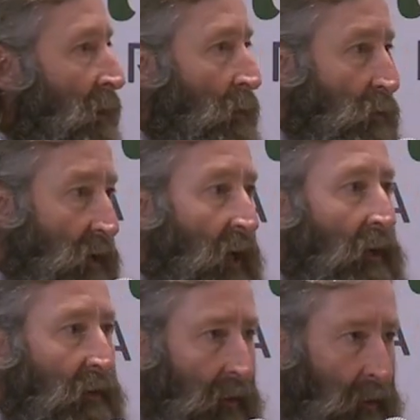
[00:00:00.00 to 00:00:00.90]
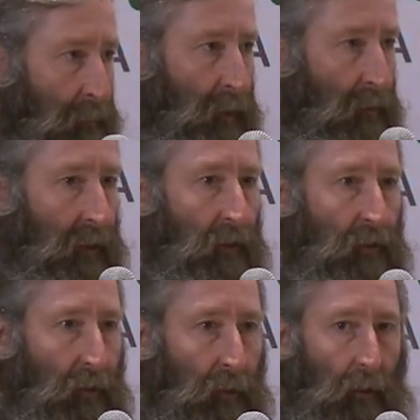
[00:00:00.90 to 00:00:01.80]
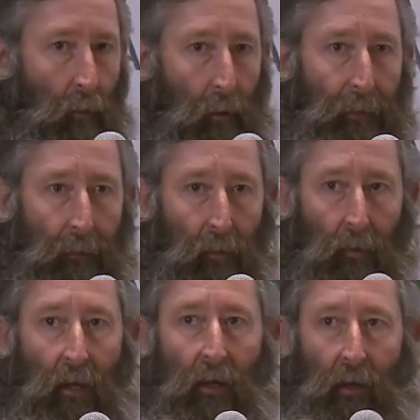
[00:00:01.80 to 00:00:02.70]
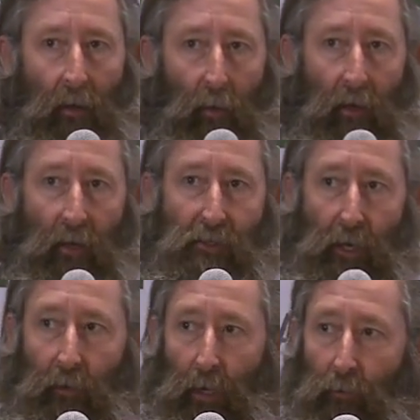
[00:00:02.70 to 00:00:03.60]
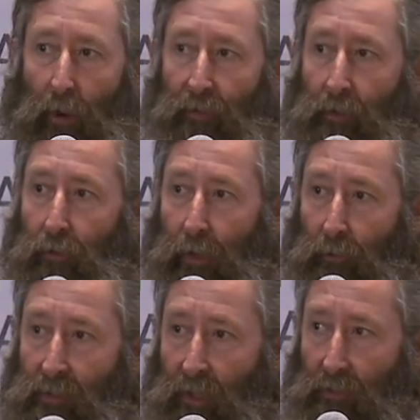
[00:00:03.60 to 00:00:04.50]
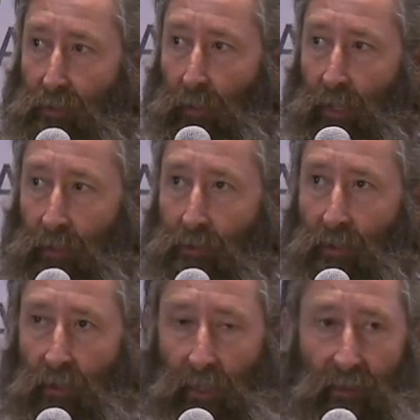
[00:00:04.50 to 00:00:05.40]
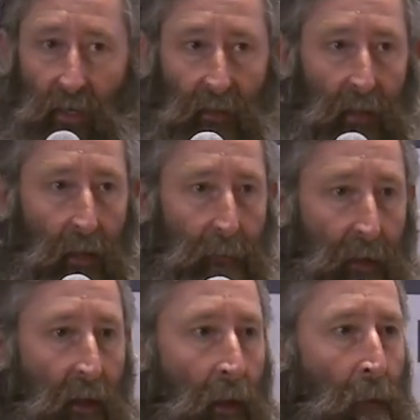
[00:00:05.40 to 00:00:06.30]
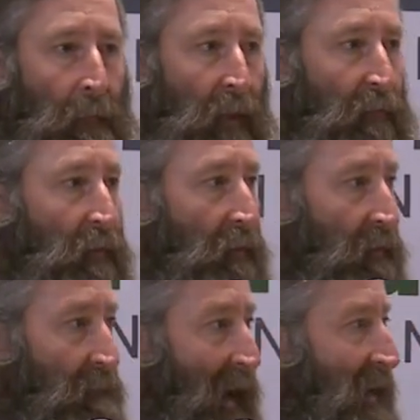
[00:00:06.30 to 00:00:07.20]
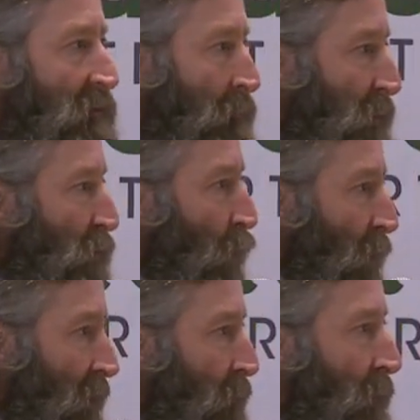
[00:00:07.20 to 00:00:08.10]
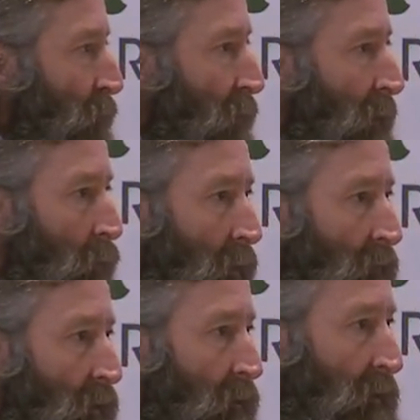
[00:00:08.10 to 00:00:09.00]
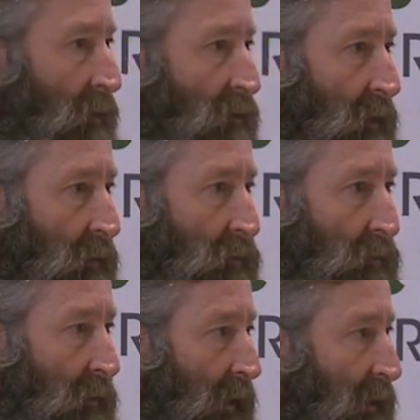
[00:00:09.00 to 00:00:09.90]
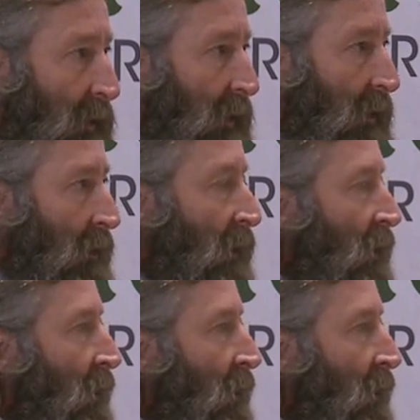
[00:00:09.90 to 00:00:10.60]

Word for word: There was a hunting component to it where people, in order to generate revenue, they would sell some hunts and things like that. But the, the vast majority of the people that were involved in this industry, they did it